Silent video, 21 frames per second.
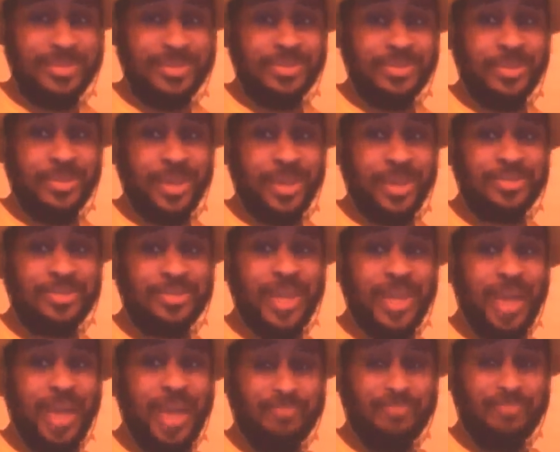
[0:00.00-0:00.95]
So there's
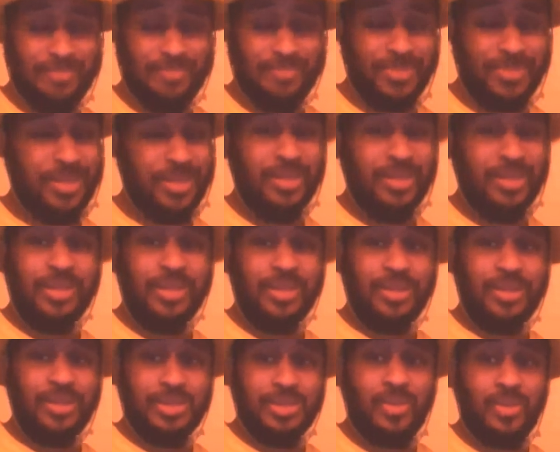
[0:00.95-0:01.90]
that.
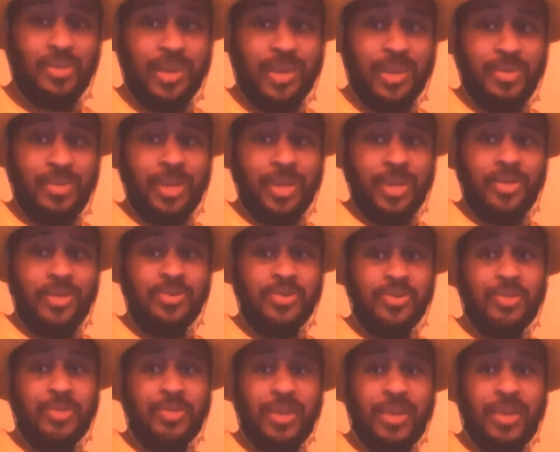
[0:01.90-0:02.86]
So anyway, those
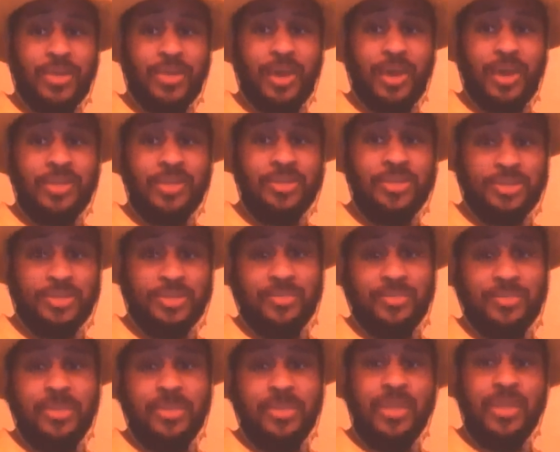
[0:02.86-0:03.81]
are my thoughts.
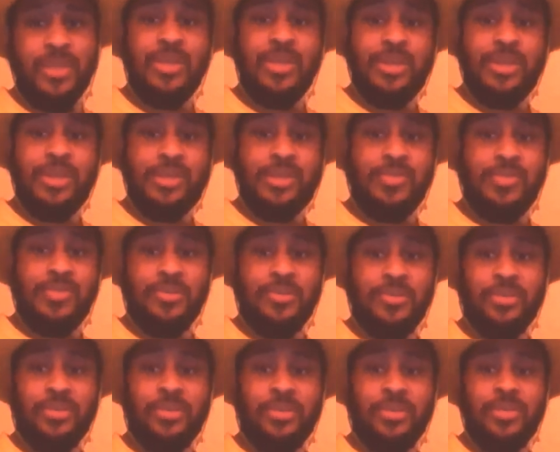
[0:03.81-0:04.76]
If
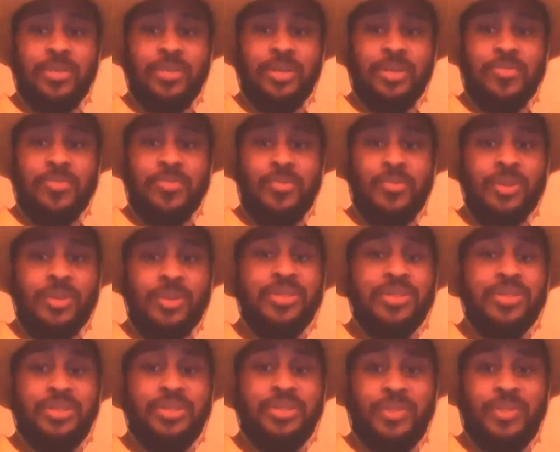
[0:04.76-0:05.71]
you, if you want
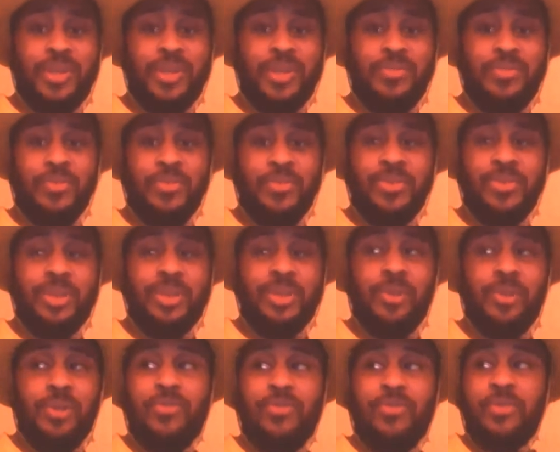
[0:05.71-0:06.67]
to see the video for
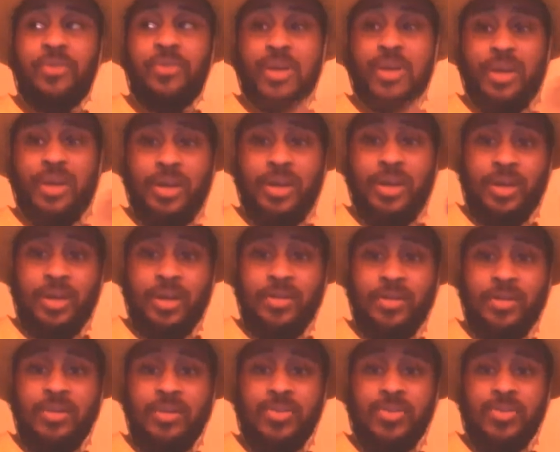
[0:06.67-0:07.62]
yourself,
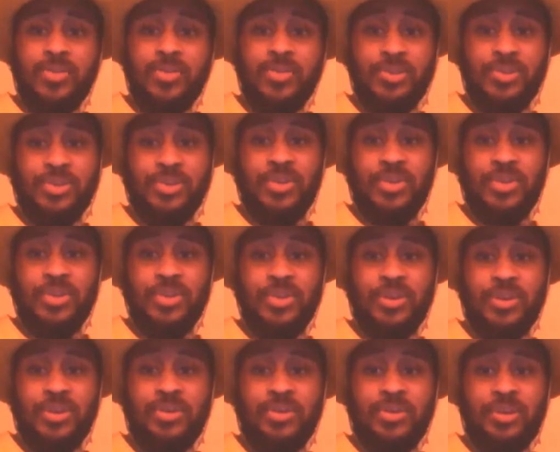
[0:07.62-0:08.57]
do a search on,
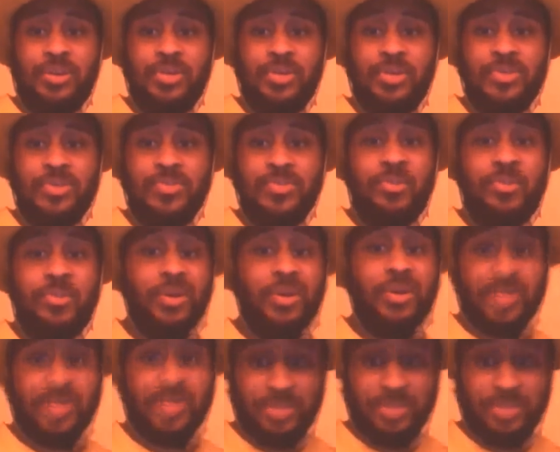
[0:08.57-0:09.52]
on, on the search
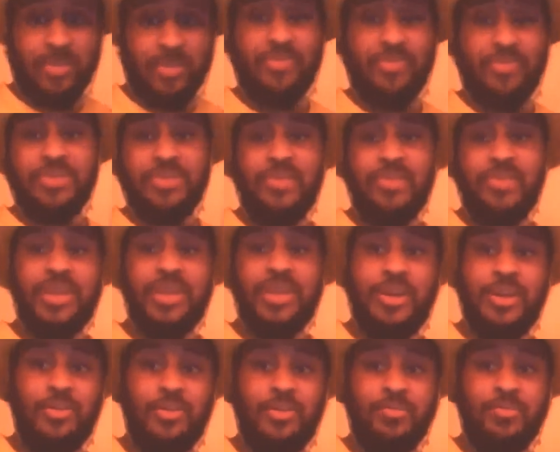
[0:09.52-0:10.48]
bar just above this
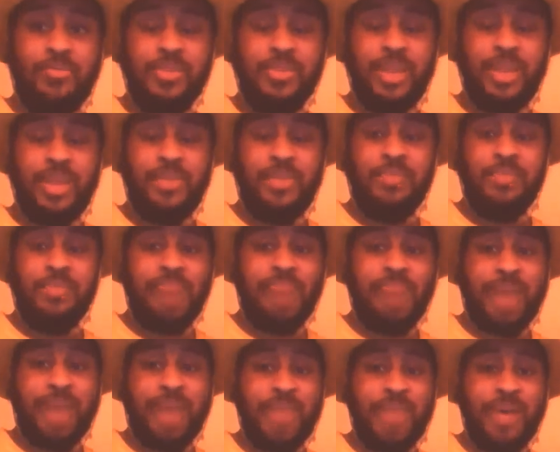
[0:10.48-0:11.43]
video. Type in
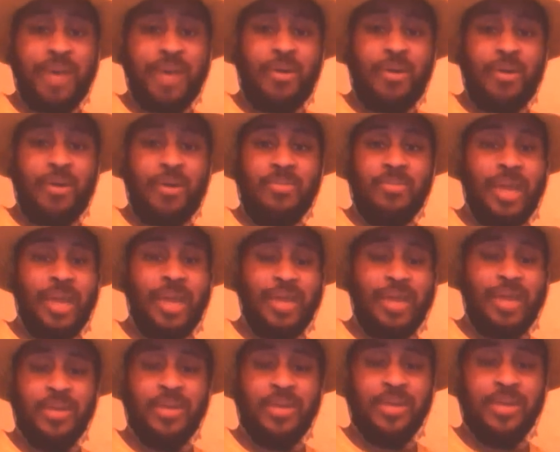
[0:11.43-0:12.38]
Batman Arkham
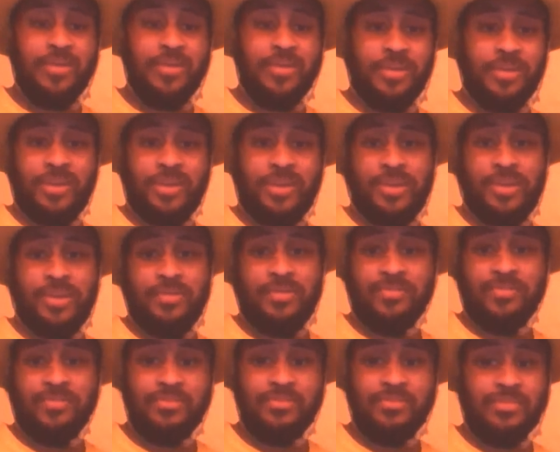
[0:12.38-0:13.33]
Knight
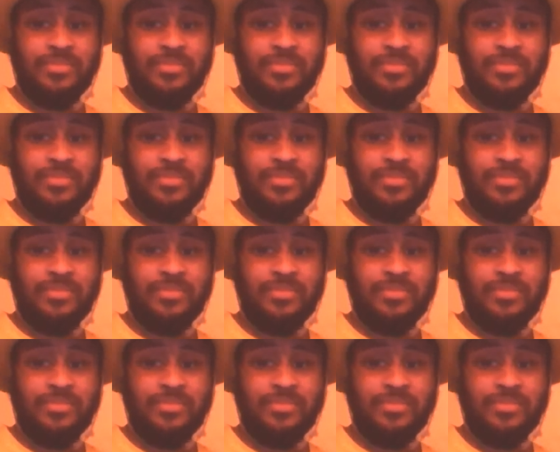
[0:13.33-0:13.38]
um,